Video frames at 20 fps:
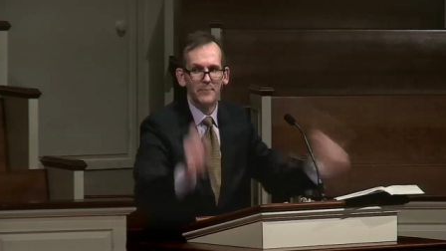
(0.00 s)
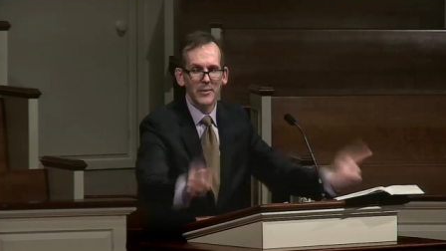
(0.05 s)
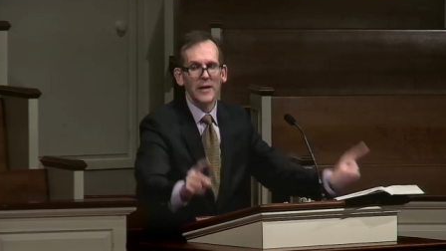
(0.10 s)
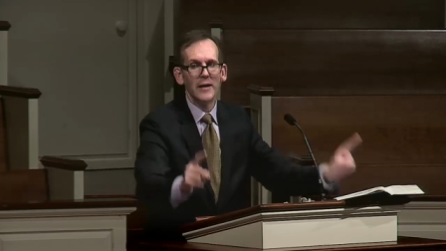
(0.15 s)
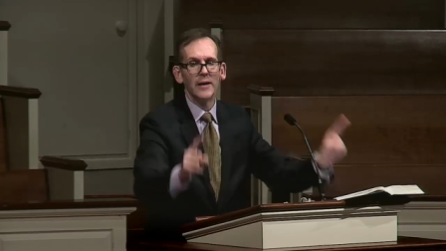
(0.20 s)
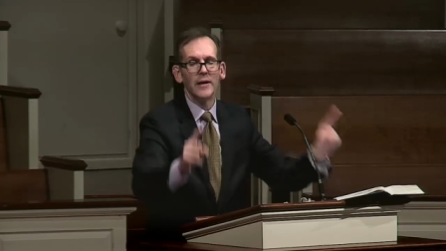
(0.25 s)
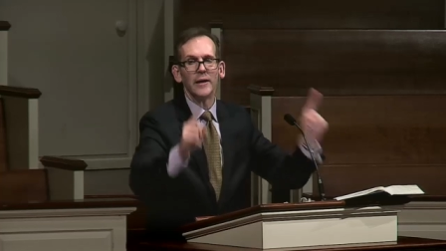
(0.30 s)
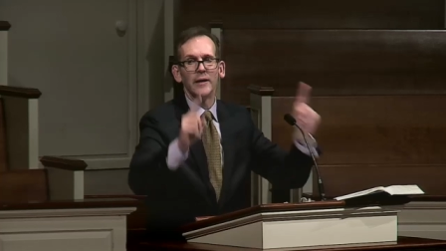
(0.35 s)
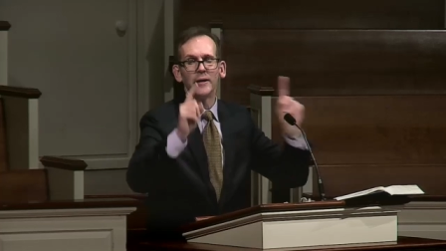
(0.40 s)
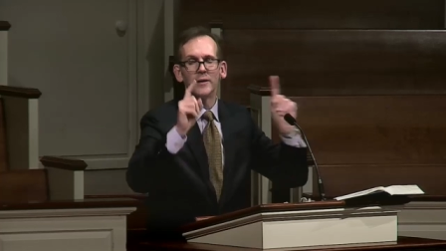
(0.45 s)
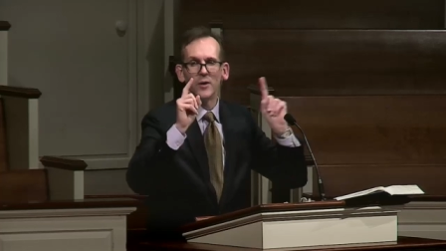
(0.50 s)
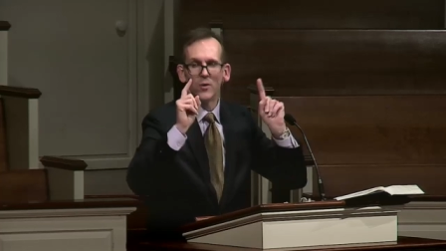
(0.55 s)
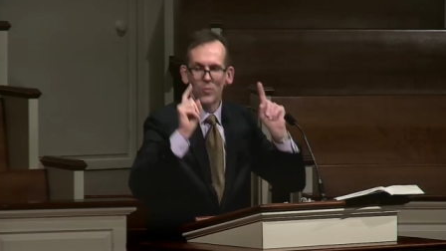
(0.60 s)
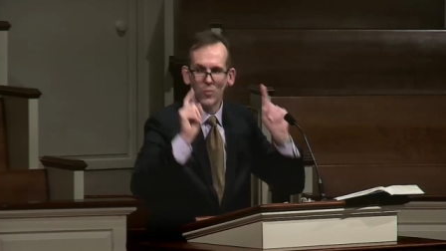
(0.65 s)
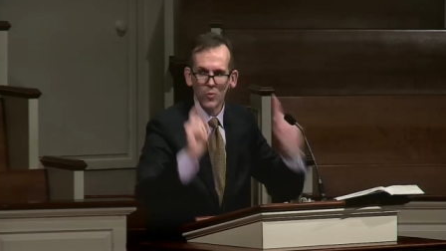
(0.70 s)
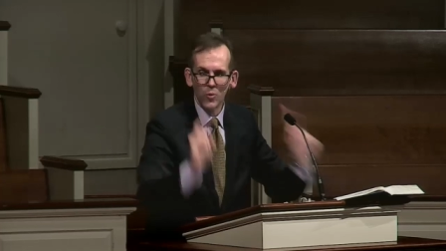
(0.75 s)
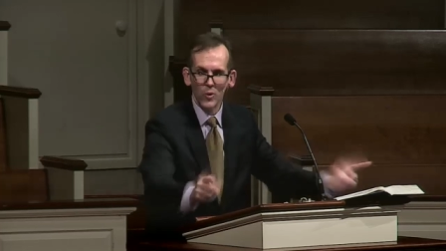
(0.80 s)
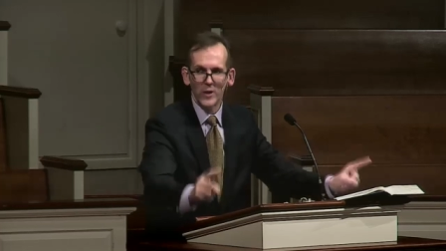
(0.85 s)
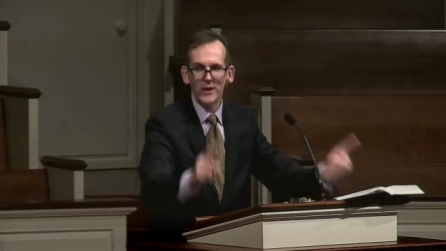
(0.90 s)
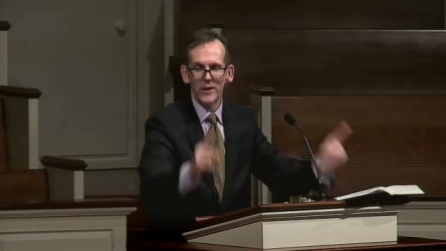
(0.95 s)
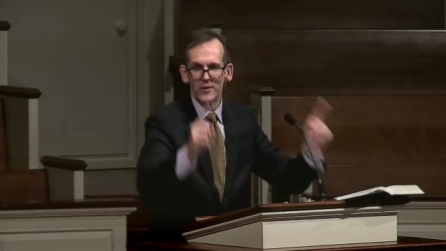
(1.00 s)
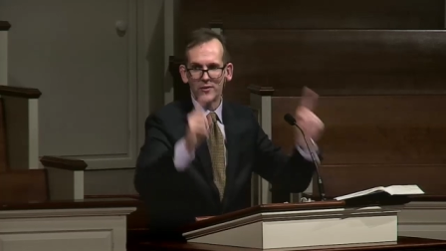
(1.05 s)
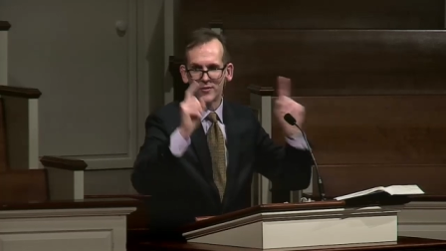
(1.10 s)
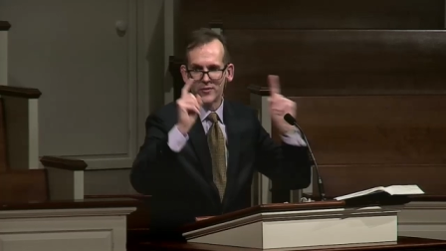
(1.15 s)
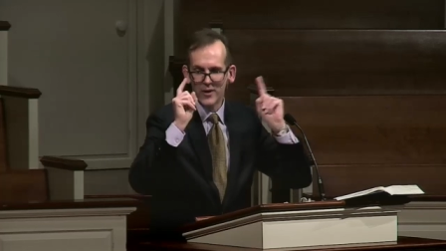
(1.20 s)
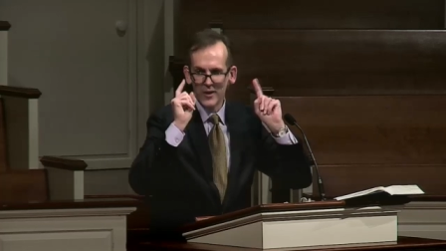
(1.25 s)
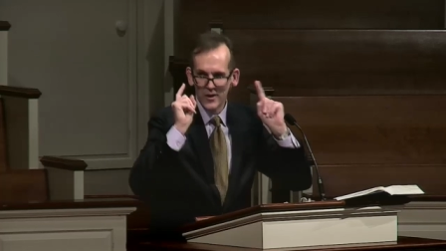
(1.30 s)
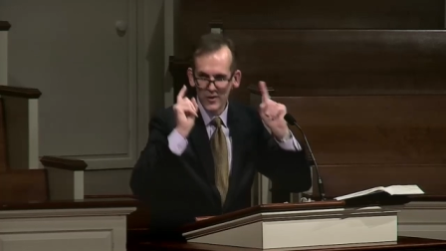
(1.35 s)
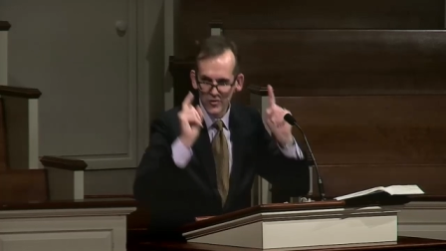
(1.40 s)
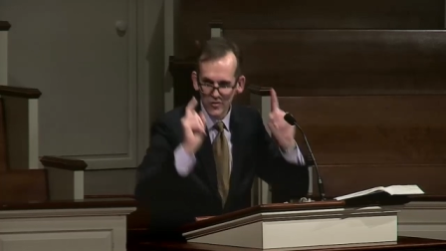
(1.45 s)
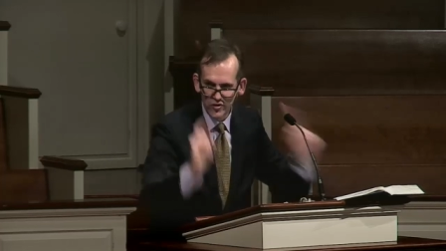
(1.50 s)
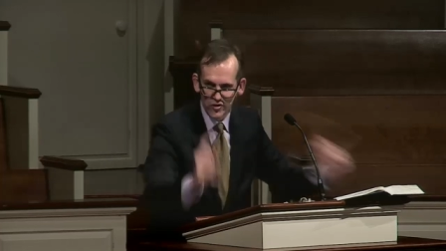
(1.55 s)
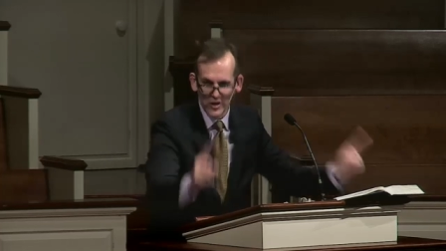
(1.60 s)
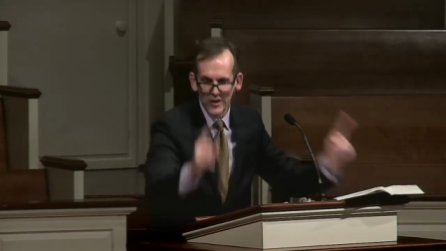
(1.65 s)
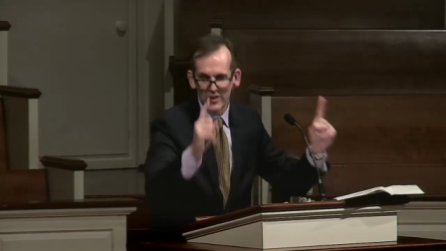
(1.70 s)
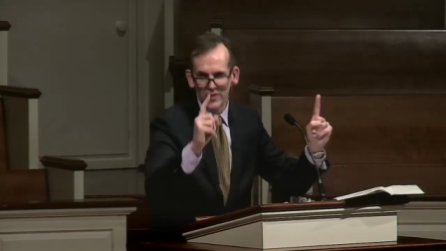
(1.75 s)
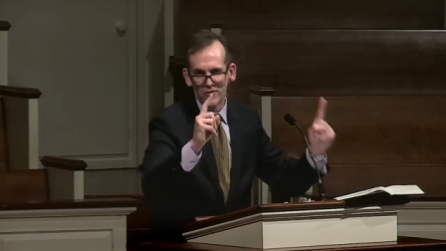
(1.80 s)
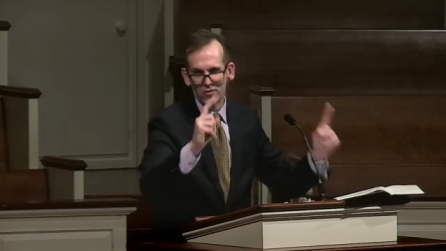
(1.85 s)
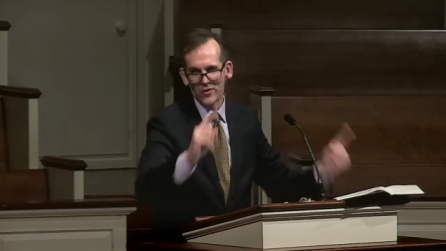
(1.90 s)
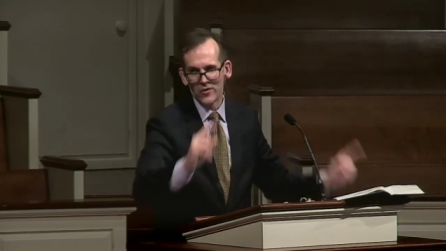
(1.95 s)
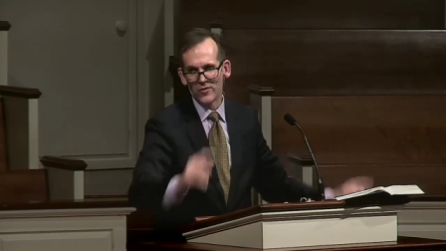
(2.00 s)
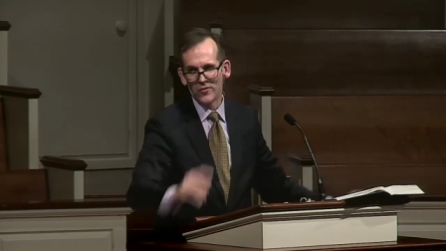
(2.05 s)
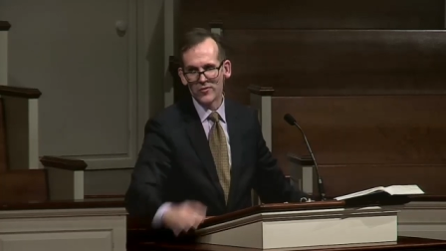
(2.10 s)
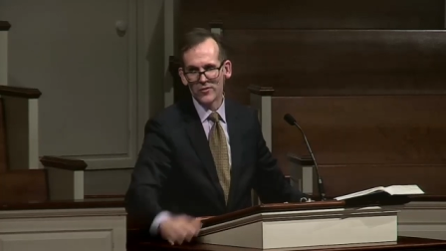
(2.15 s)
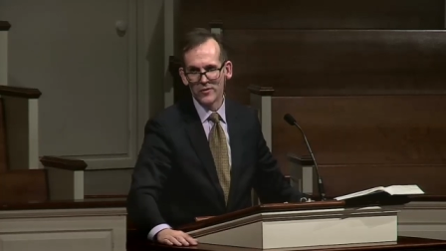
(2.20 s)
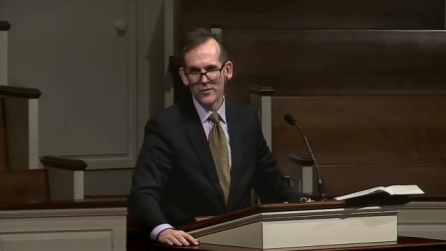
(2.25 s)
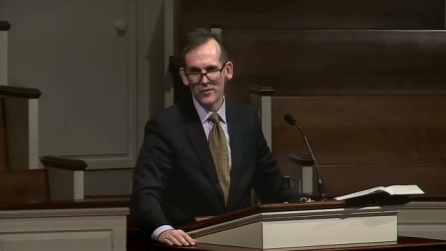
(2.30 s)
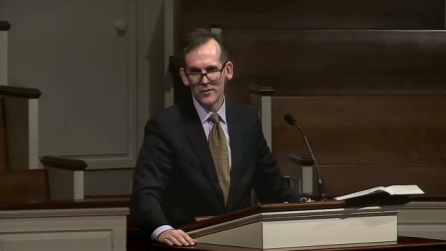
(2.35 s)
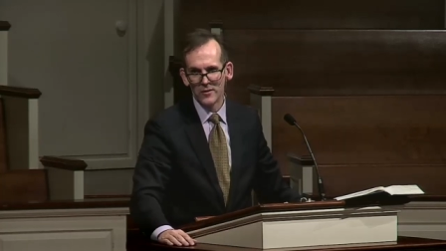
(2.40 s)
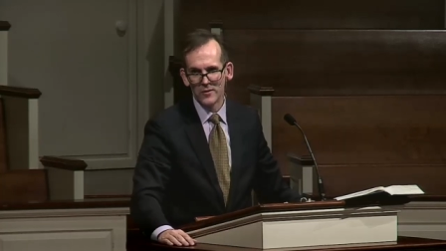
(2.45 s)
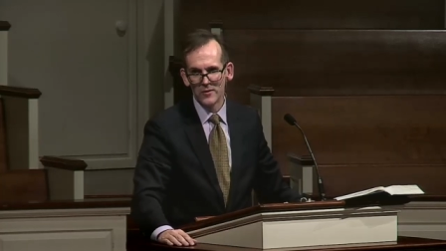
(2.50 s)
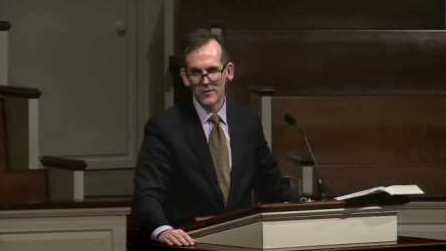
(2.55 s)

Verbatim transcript: being with Jesus.